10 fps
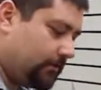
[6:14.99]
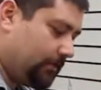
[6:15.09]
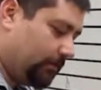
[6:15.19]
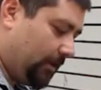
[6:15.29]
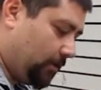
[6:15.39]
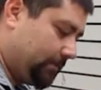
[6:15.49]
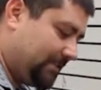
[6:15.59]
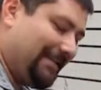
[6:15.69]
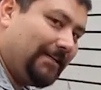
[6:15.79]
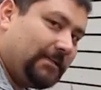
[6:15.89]
It'll help
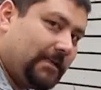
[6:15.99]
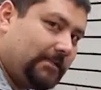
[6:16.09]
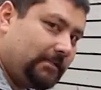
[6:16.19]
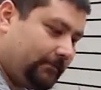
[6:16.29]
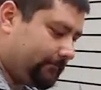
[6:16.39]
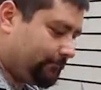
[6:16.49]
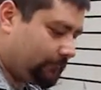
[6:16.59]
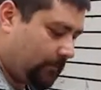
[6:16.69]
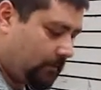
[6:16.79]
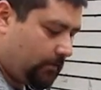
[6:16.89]
sanitize it.
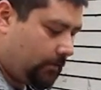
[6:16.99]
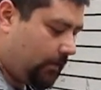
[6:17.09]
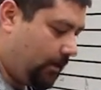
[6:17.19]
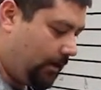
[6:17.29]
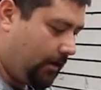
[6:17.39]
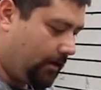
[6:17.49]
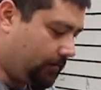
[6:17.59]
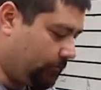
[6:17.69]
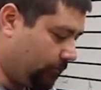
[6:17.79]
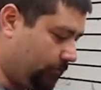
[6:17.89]

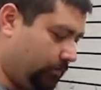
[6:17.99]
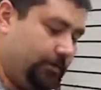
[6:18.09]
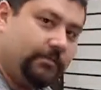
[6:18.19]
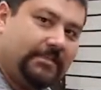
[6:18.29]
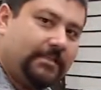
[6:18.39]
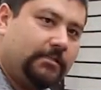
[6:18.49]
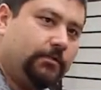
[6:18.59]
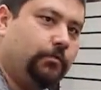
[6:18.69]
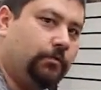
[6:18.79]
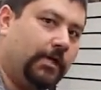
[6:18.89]
And we'll use this
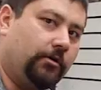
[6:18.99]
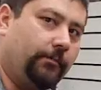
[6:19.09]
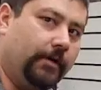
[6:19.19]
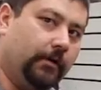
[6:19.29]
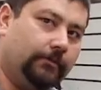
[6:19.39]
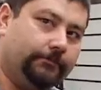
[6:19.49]
to pull down our beer.